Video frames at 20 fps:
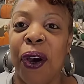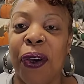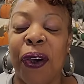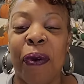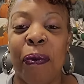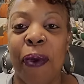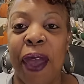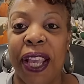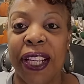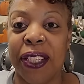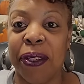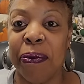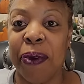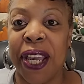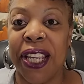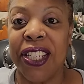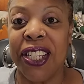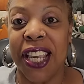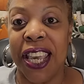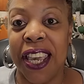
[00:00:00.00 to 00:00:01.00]
Welcome back to
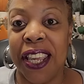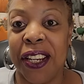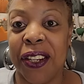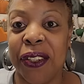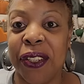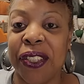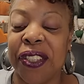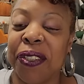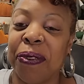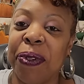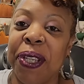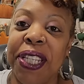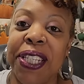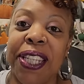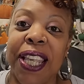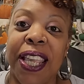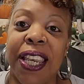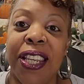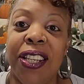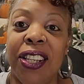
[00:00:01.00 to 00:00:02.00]
my channel, Sweet
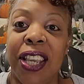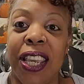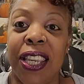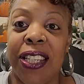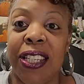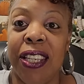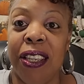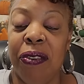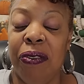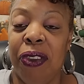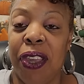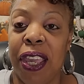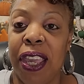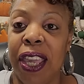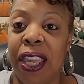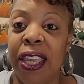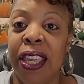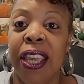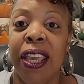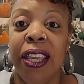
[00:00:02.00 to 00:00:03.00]
Sadie J
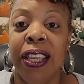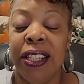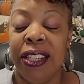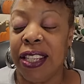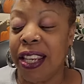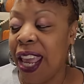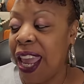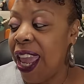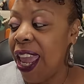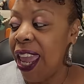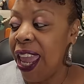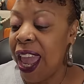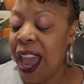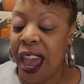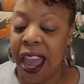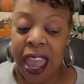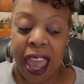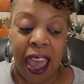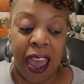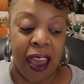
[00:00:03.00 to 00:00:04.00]
TV. Today
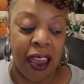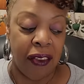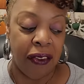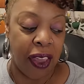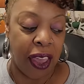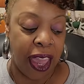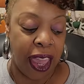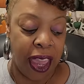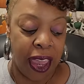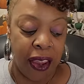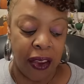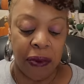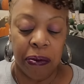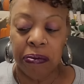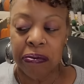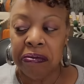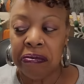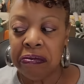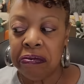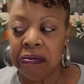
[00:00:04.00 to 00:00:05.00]
I have a
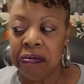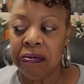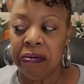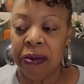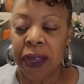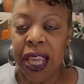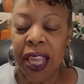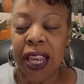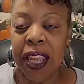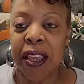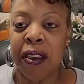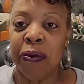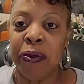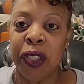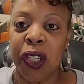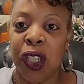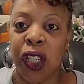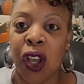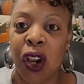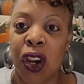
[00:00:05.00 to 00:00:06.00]

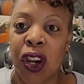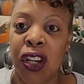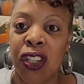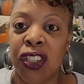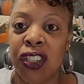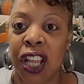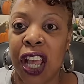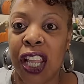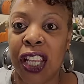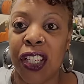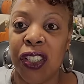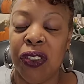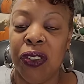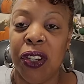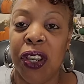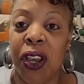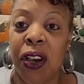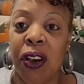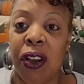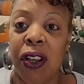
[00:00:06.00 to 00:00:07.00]
medium to large Dollar
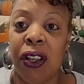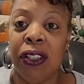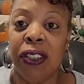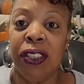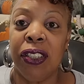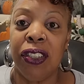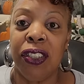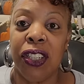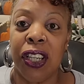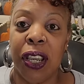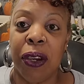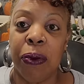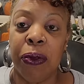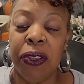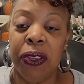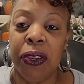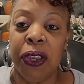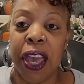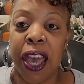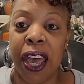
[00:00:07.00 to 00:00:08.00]
Tree haul to share
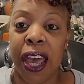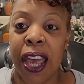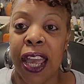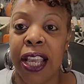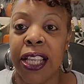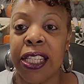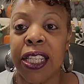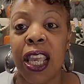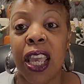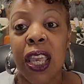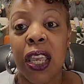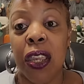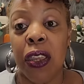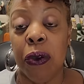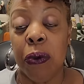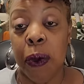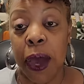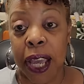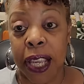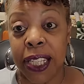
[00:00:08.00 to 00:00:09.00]
with you guys.
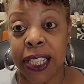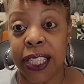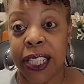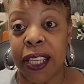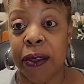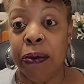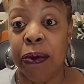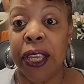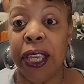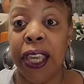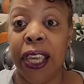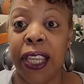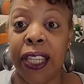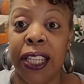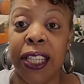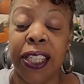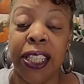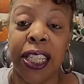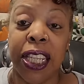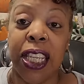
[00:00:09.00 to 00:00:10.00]
You might see me
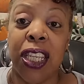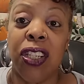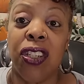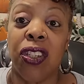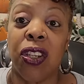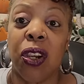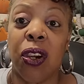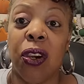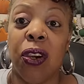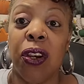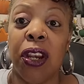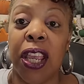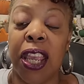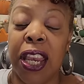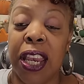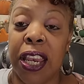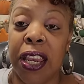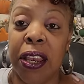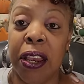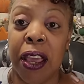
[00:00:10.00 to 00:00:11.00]
in this t-shirt
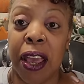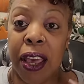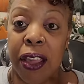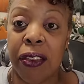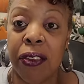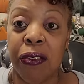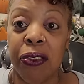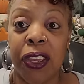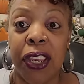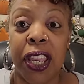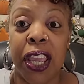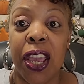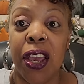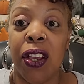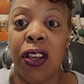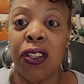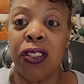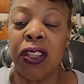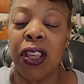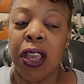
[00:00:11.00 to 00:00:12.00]
in other
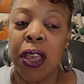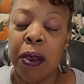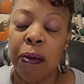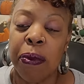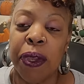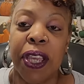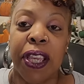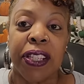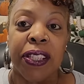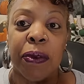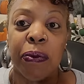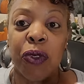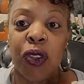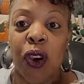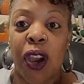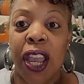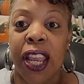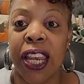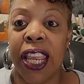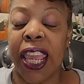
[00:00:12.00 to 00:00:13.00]
videos because I'm
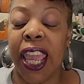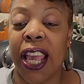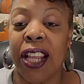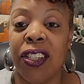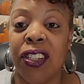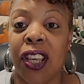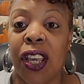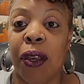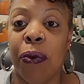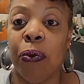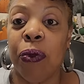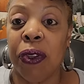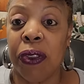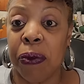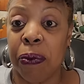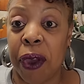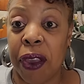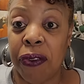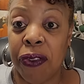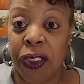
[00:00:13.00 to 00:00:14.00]
trying to catch up
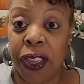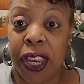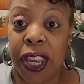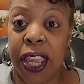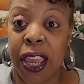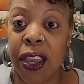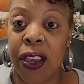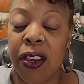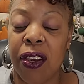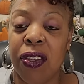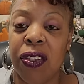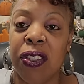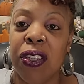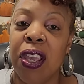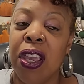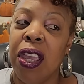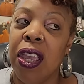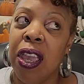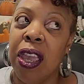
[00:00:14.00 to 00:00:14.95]
with my videos